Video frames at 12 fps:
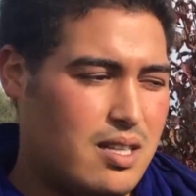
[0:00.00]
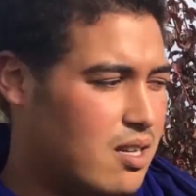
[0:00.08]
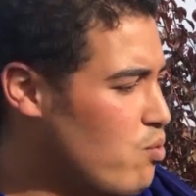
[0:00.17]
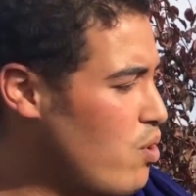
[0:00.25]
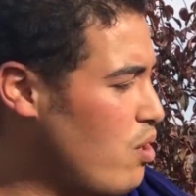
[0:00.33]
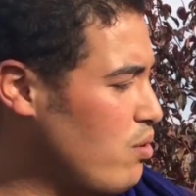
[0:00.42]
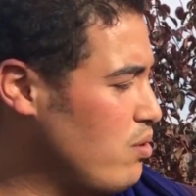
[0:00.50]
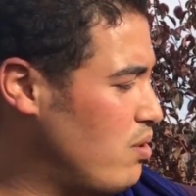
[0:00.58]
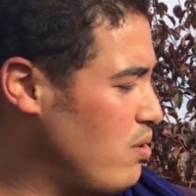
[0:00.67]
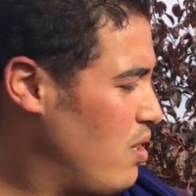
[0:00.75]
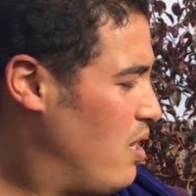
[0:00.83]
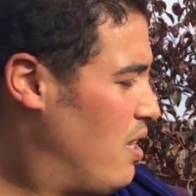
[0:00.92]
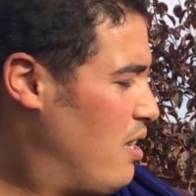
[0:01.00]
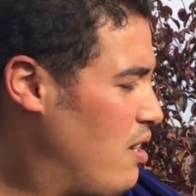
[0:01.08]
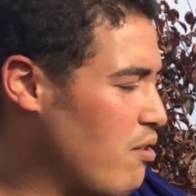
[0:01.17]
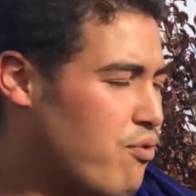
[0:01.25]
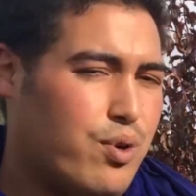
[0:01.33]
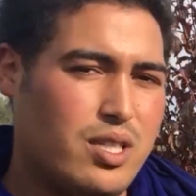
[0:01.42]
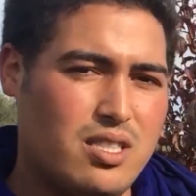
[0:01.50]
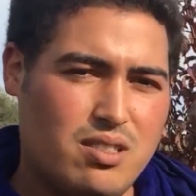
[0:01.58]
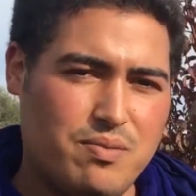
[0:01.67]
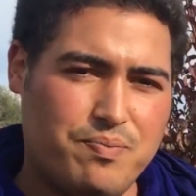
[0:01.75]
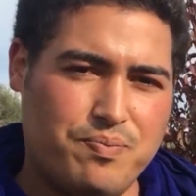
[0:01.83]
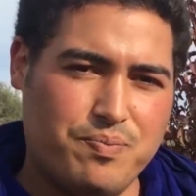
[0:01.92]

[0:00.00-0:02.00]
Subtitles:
rows of weeds.